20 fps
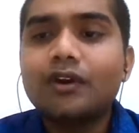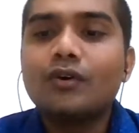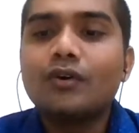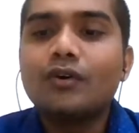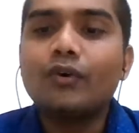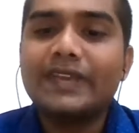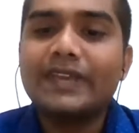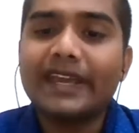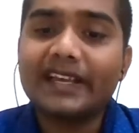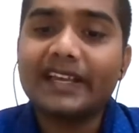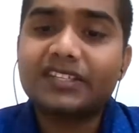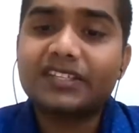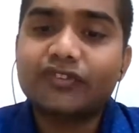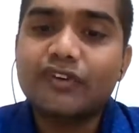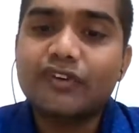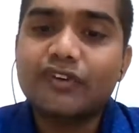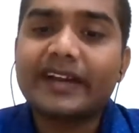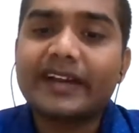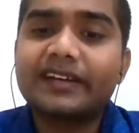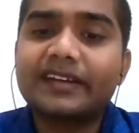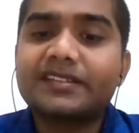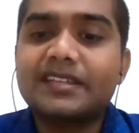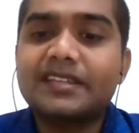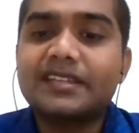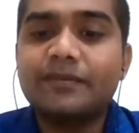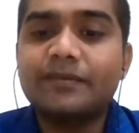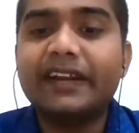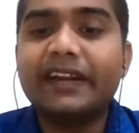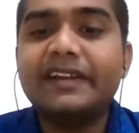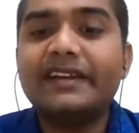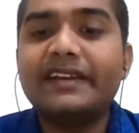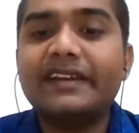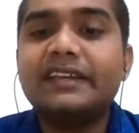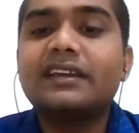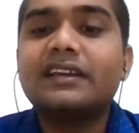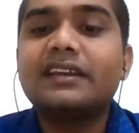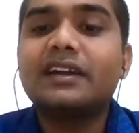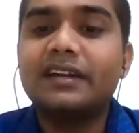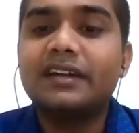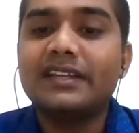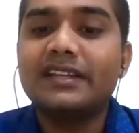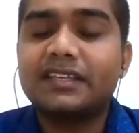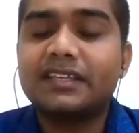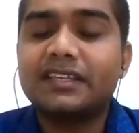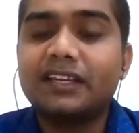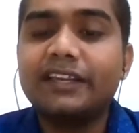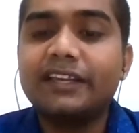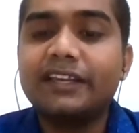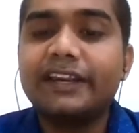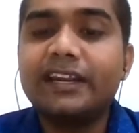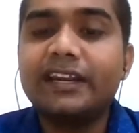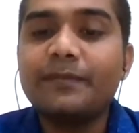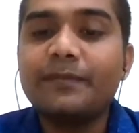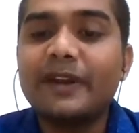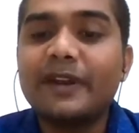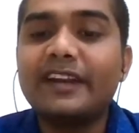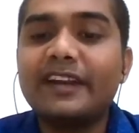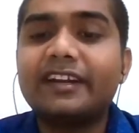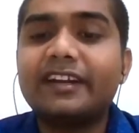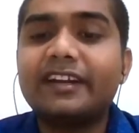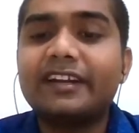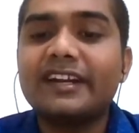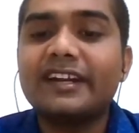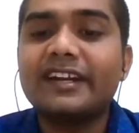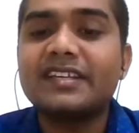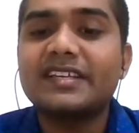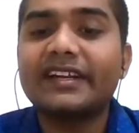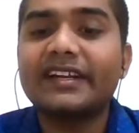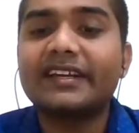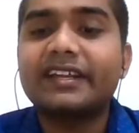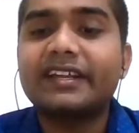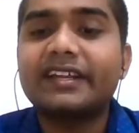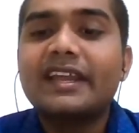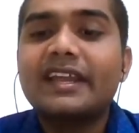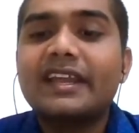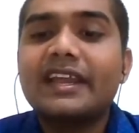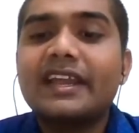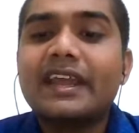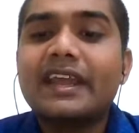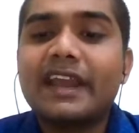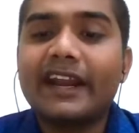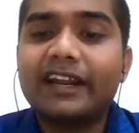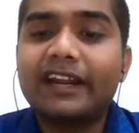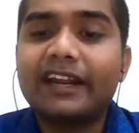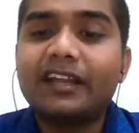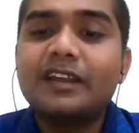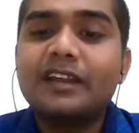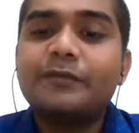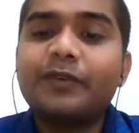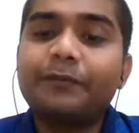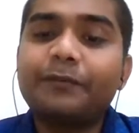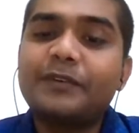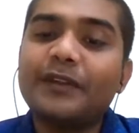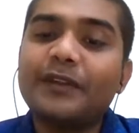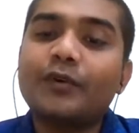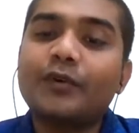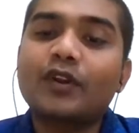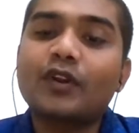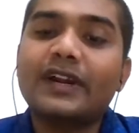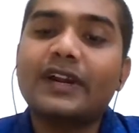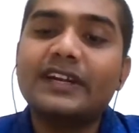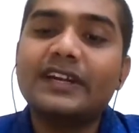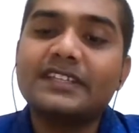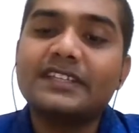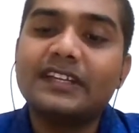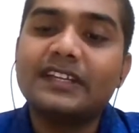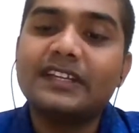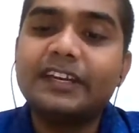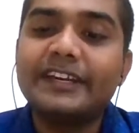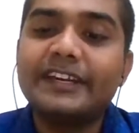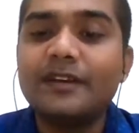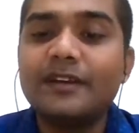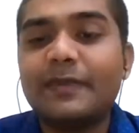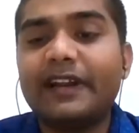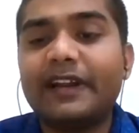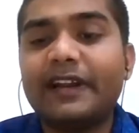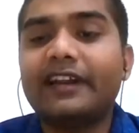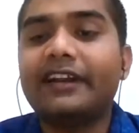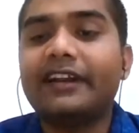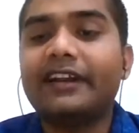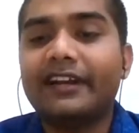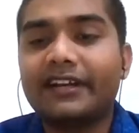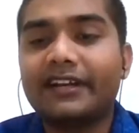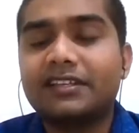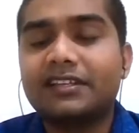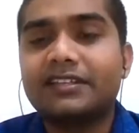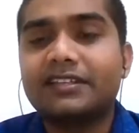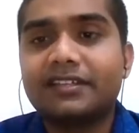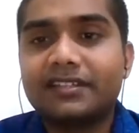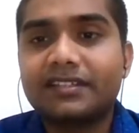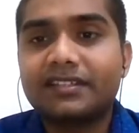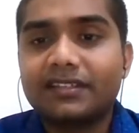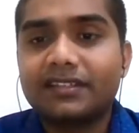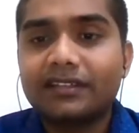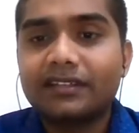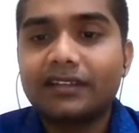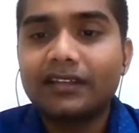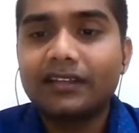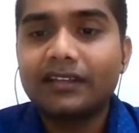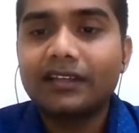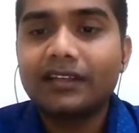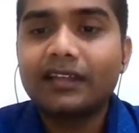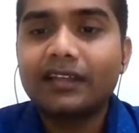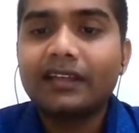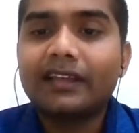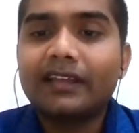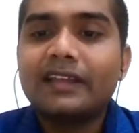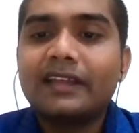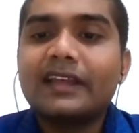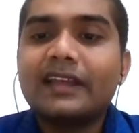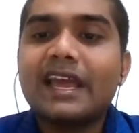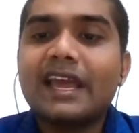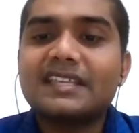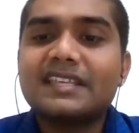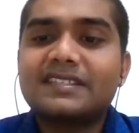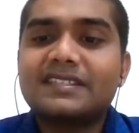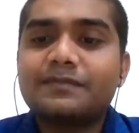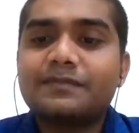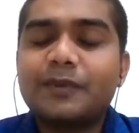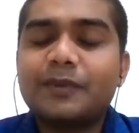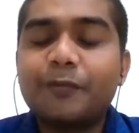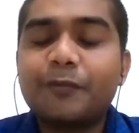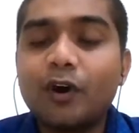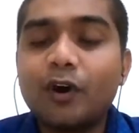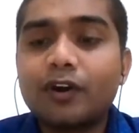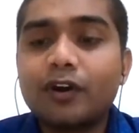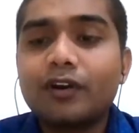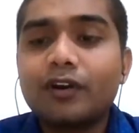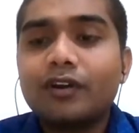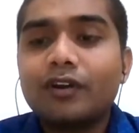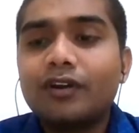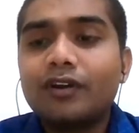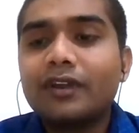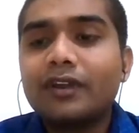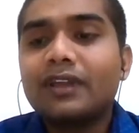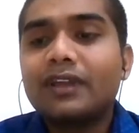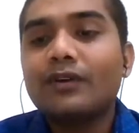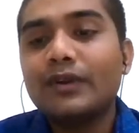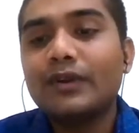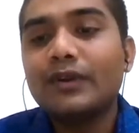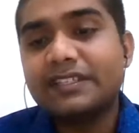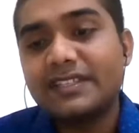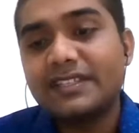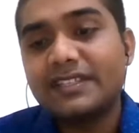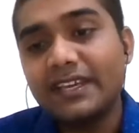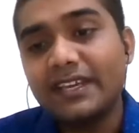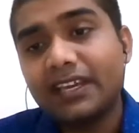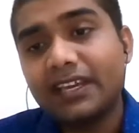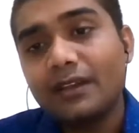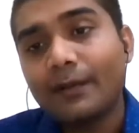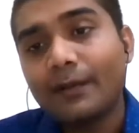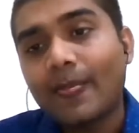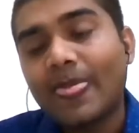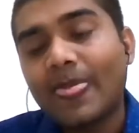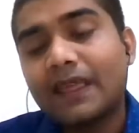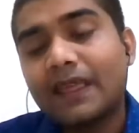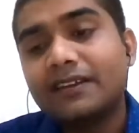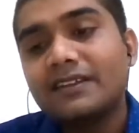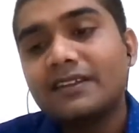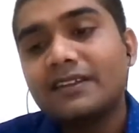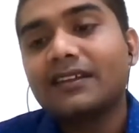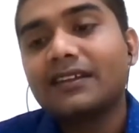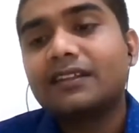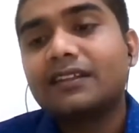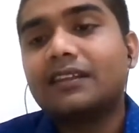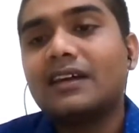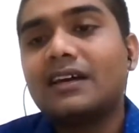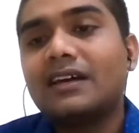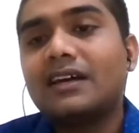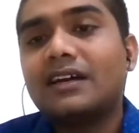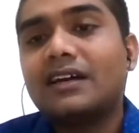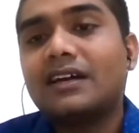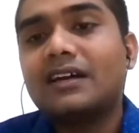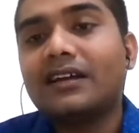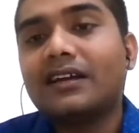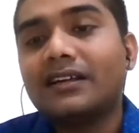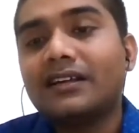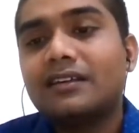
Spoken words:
We extract 70 conditionally independent dataset and 54 conditionally dependent datasets. As before, we see the